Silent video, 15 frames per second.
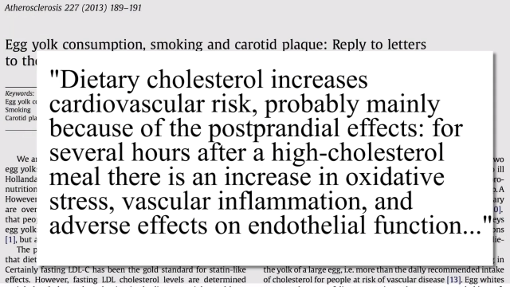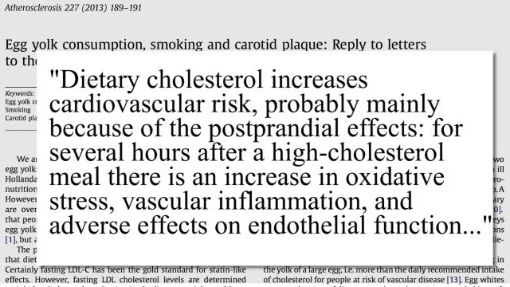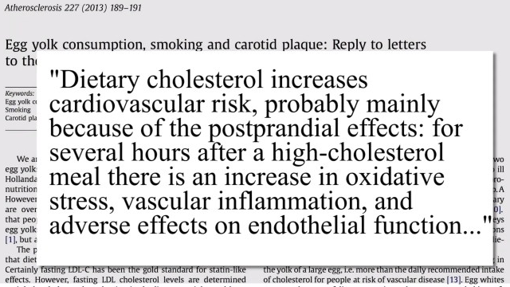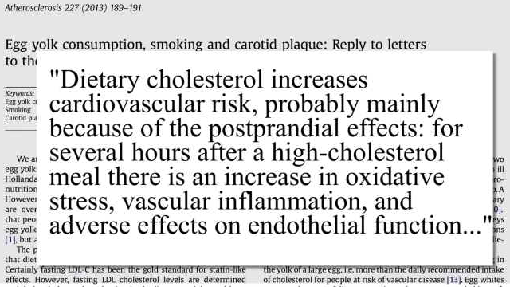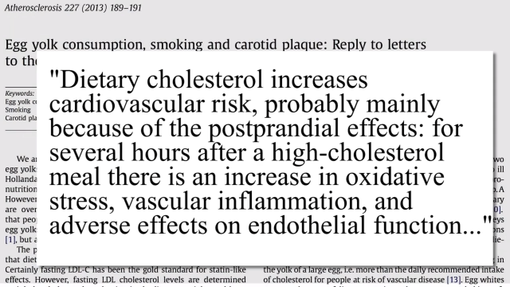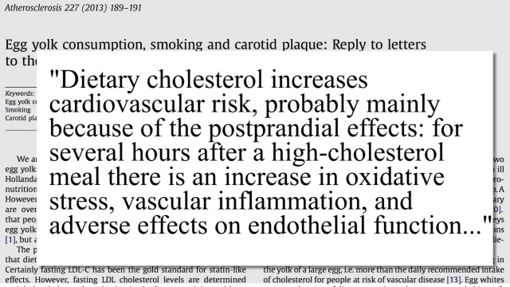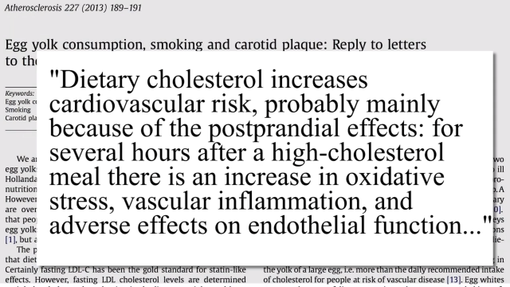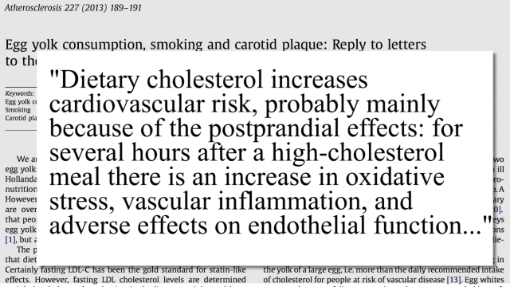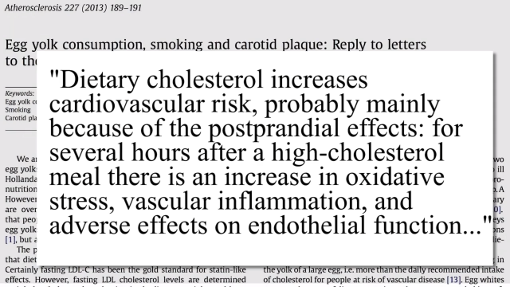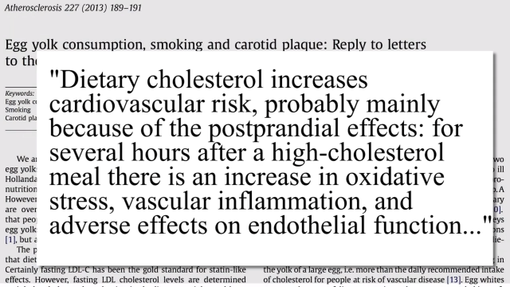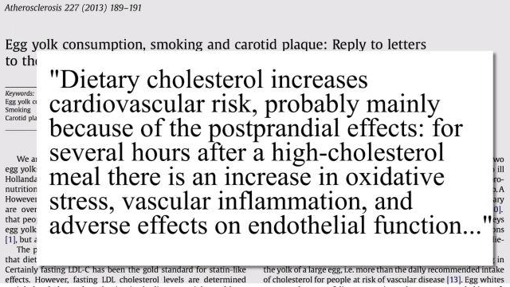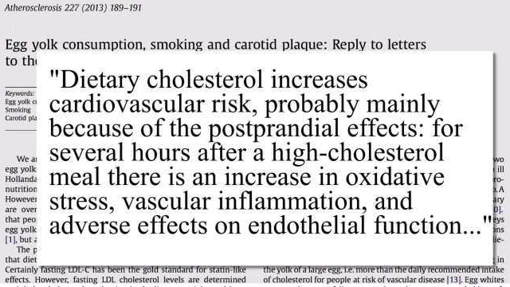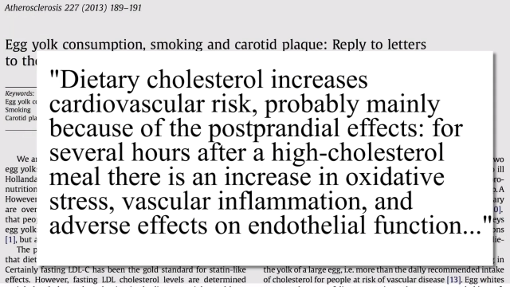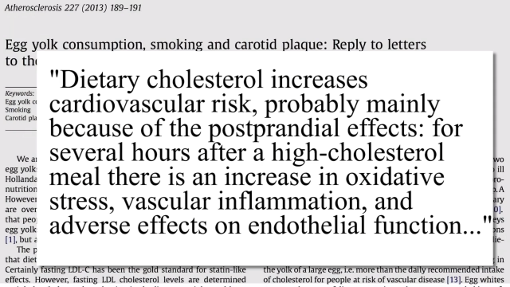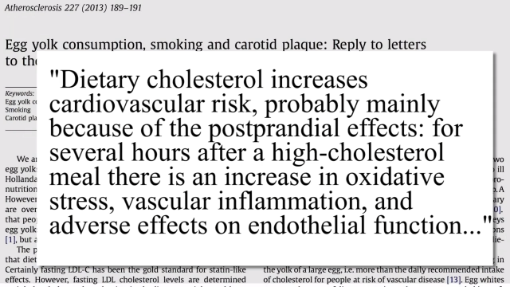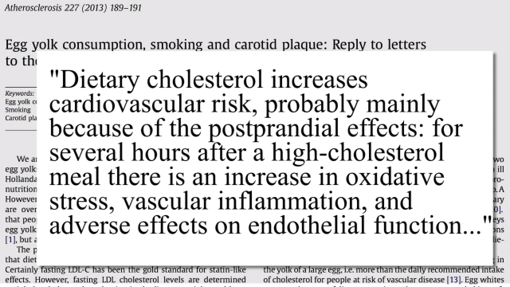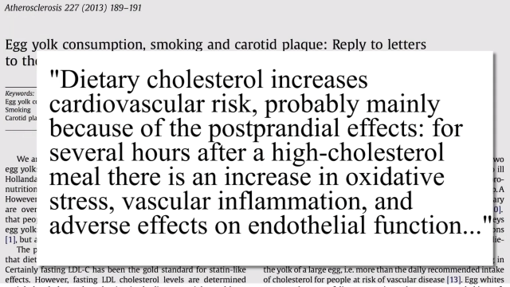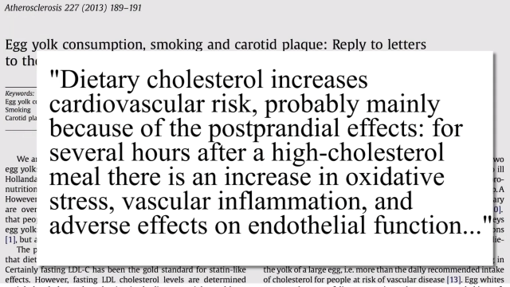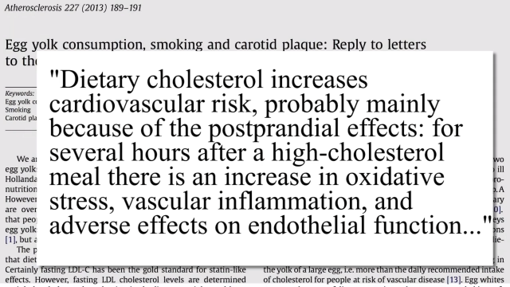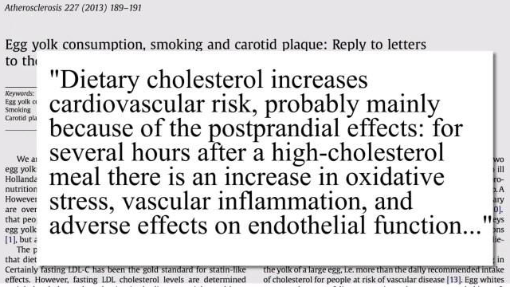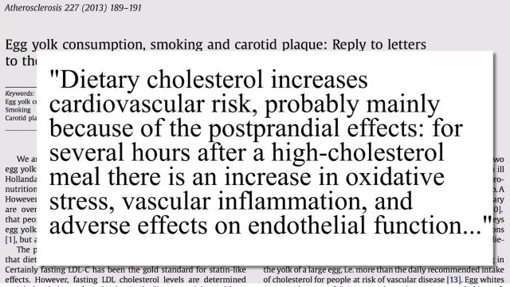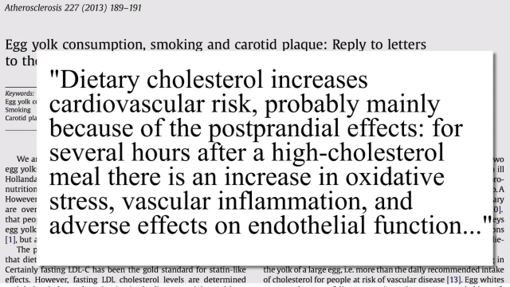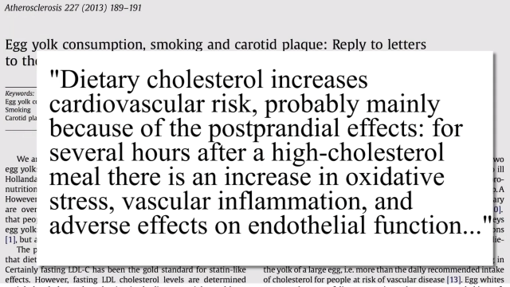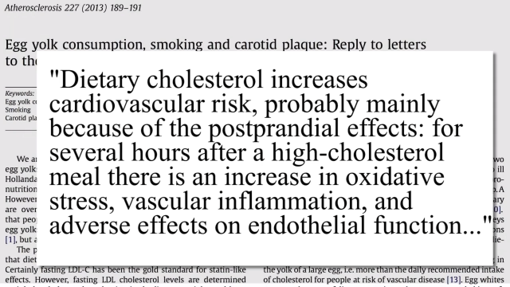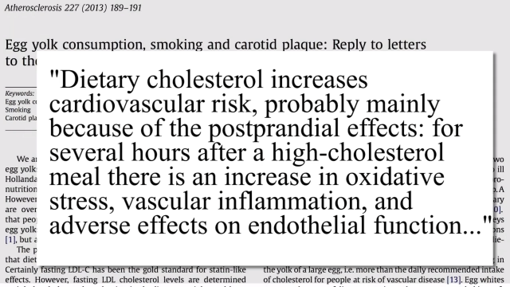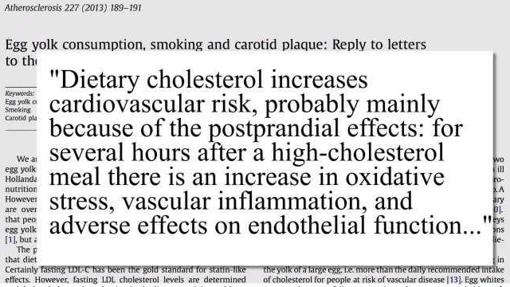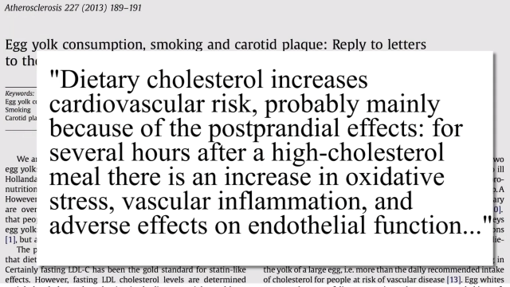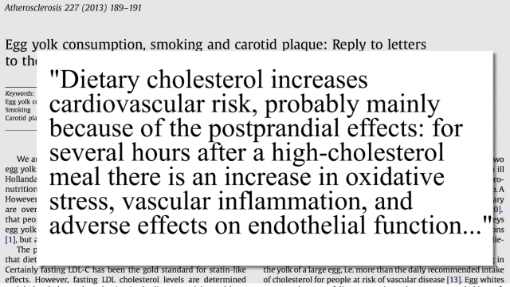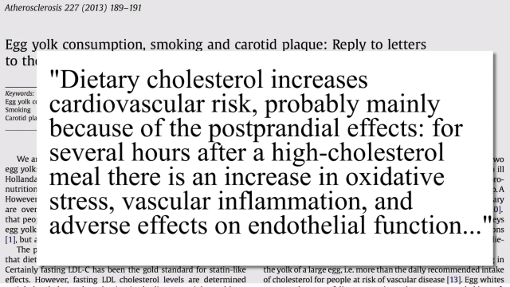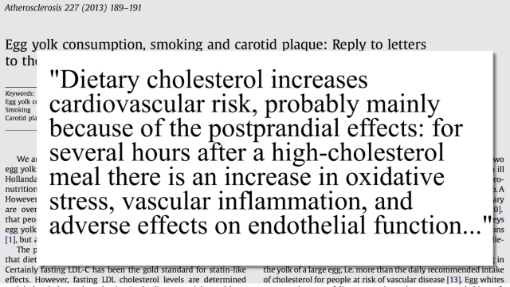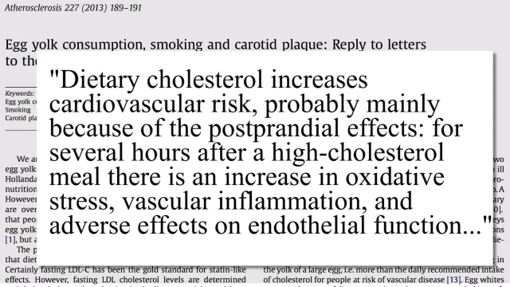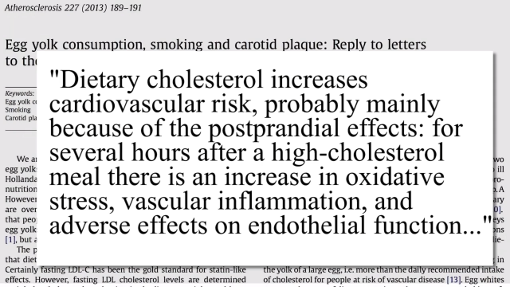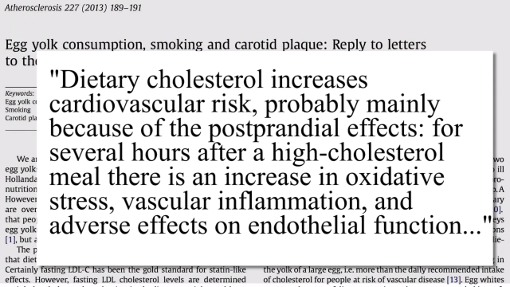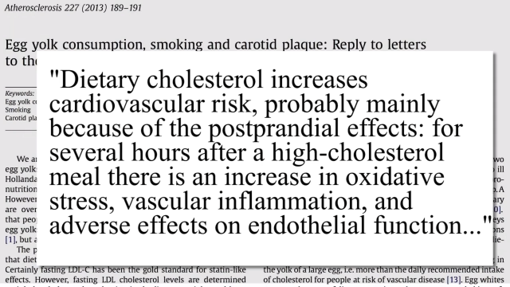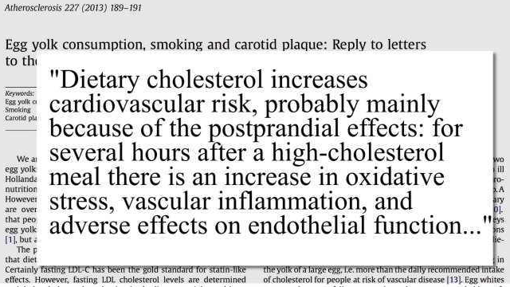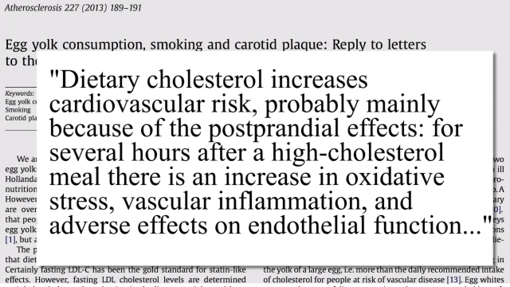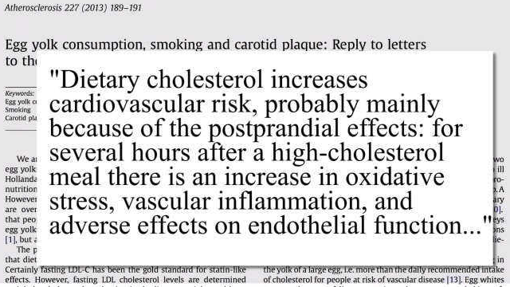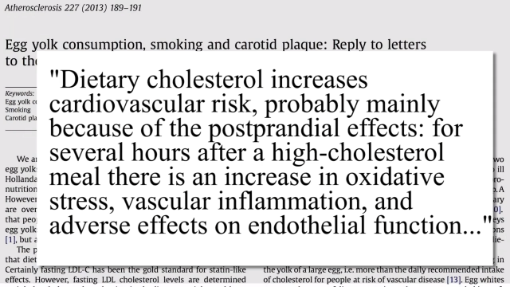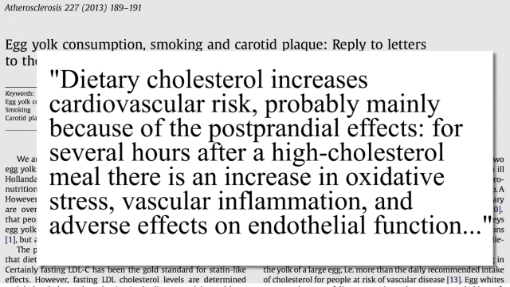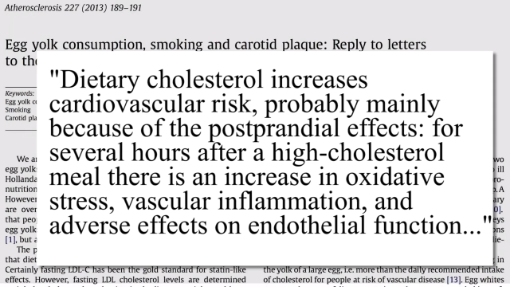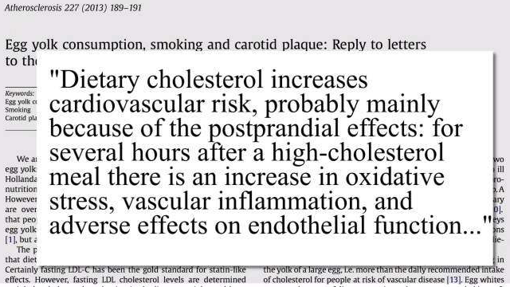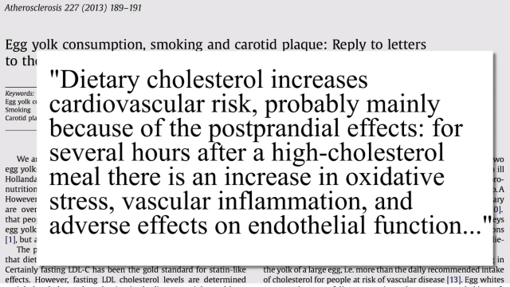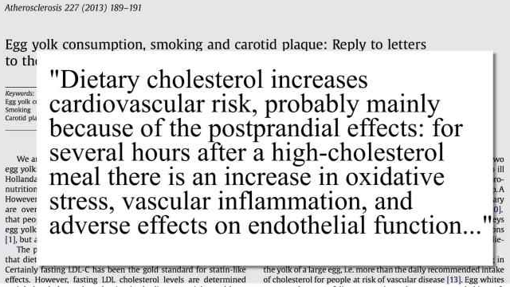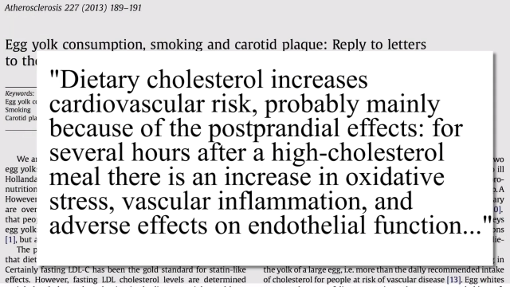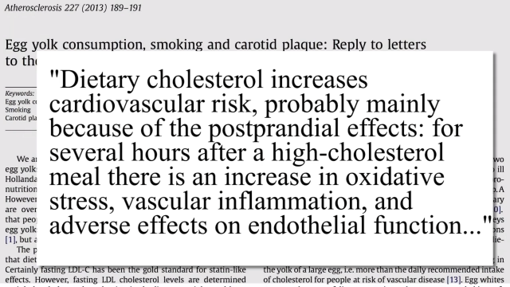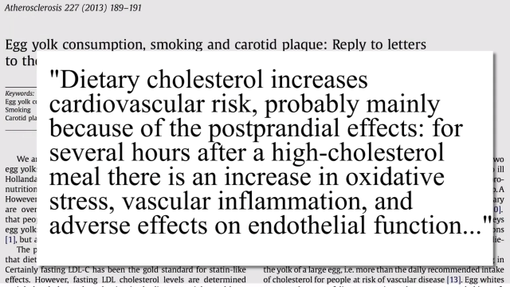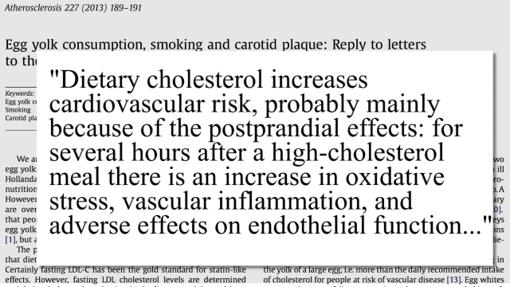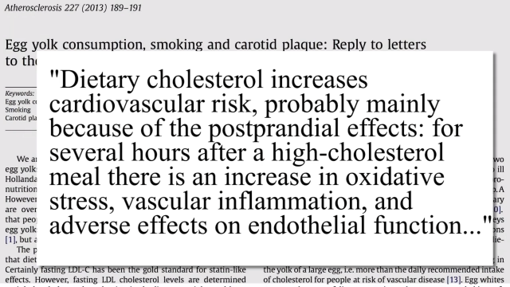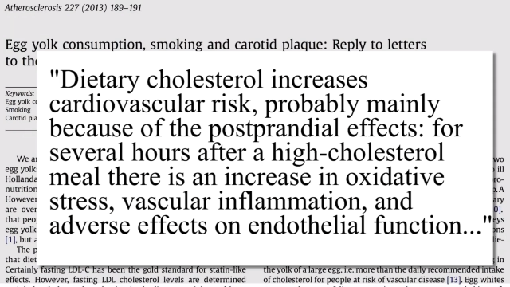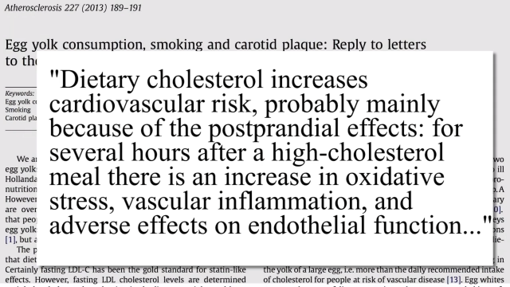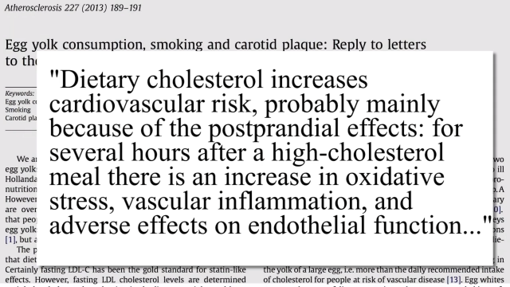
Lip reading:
[unreadable: no face in view]